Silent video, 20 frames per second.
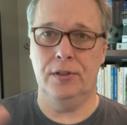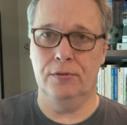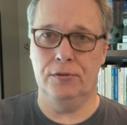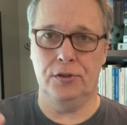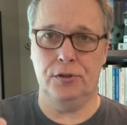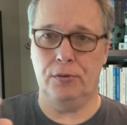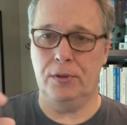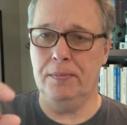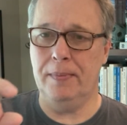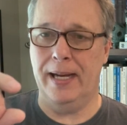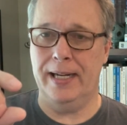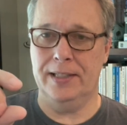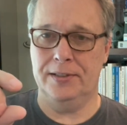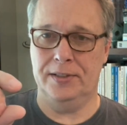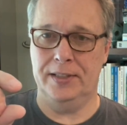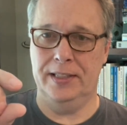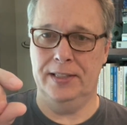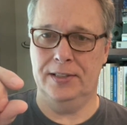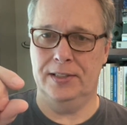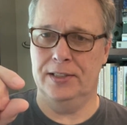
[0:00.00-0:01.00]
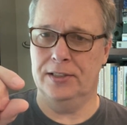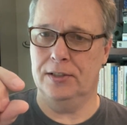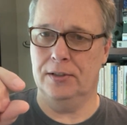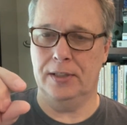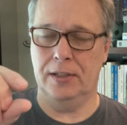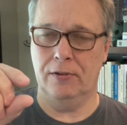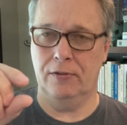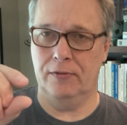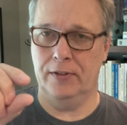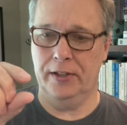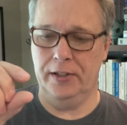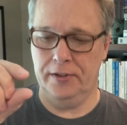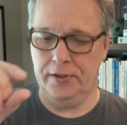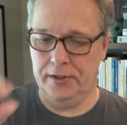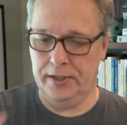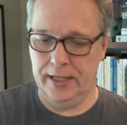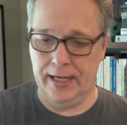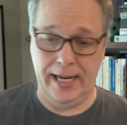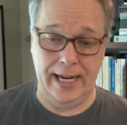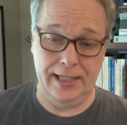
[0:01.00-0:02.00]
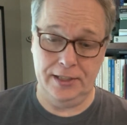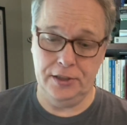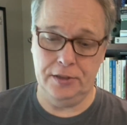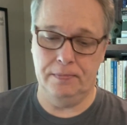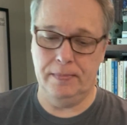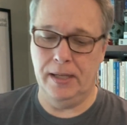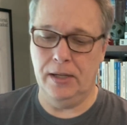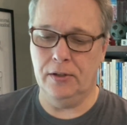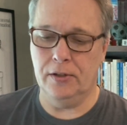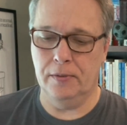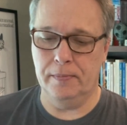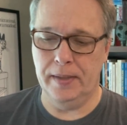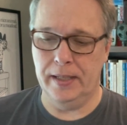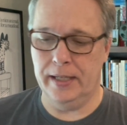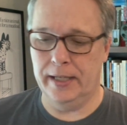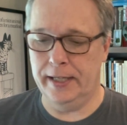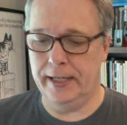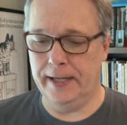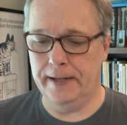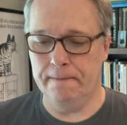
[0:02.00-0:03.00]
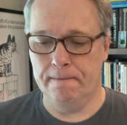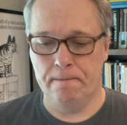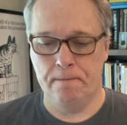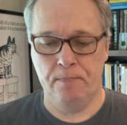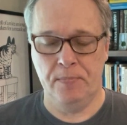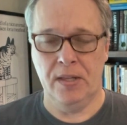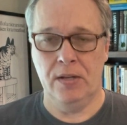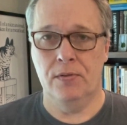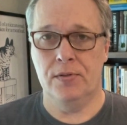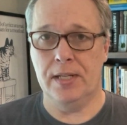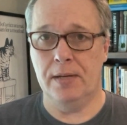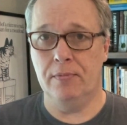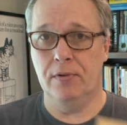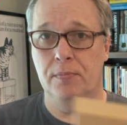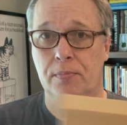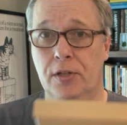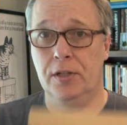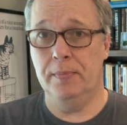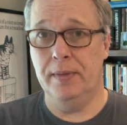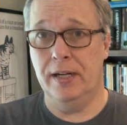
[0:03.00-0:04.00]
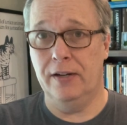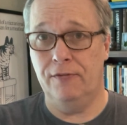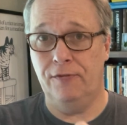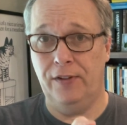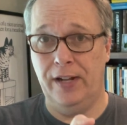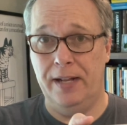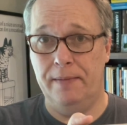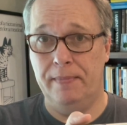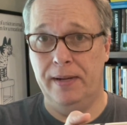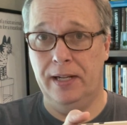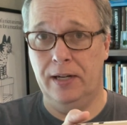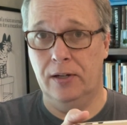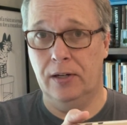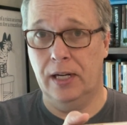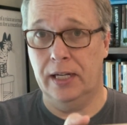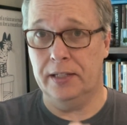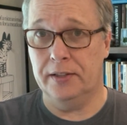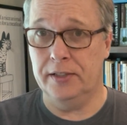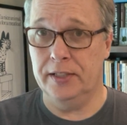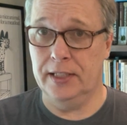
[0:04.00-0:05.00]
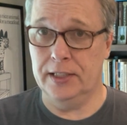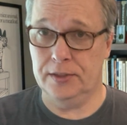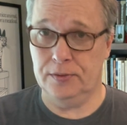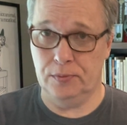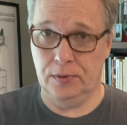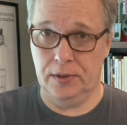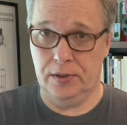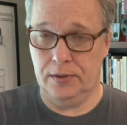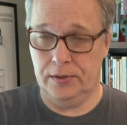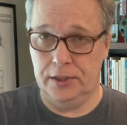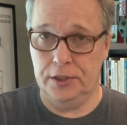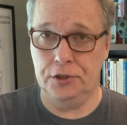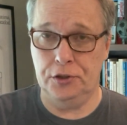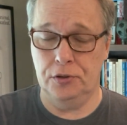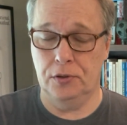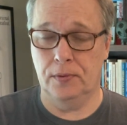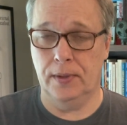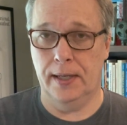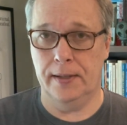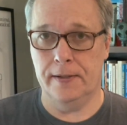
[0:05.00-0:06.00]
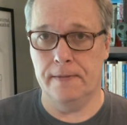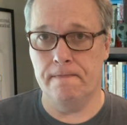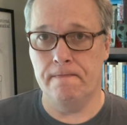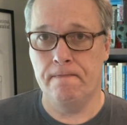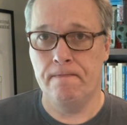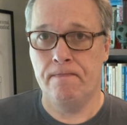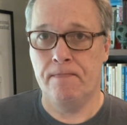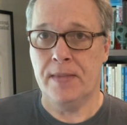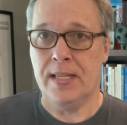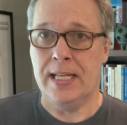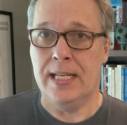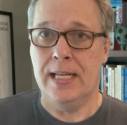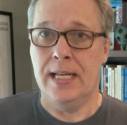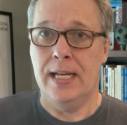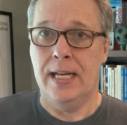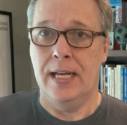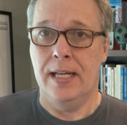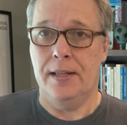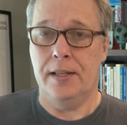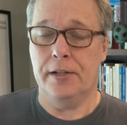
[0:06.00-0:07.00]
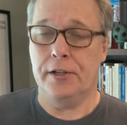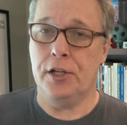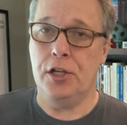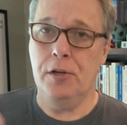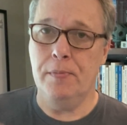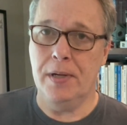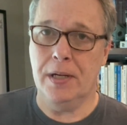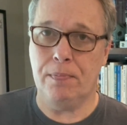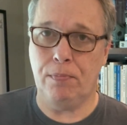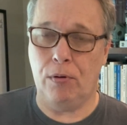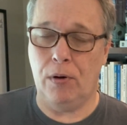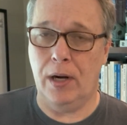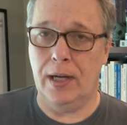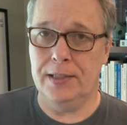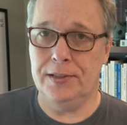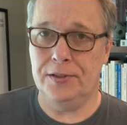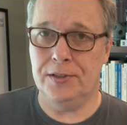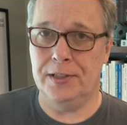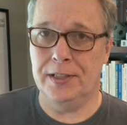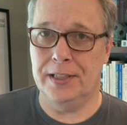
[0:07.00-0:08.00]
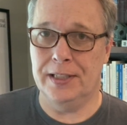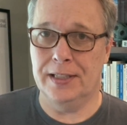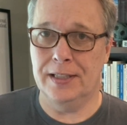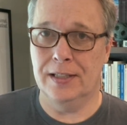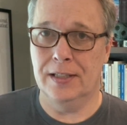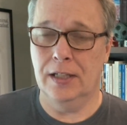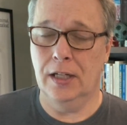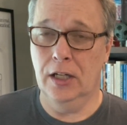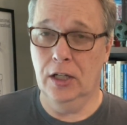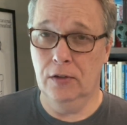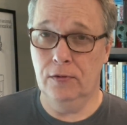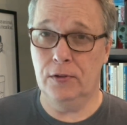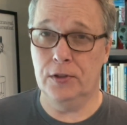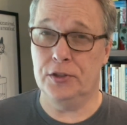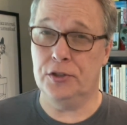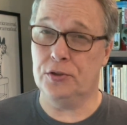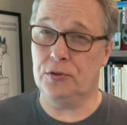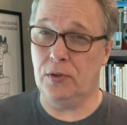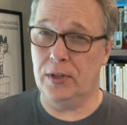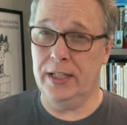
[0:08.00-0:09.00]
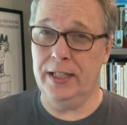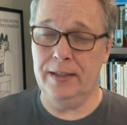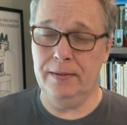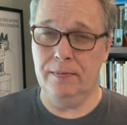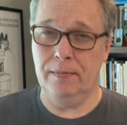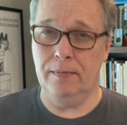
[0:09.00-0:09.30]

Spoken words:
3 magazines, and so they were very thin. I actually mailed them was able to put them in a flat mailer like this with tissue around them. The cubic pricing over straight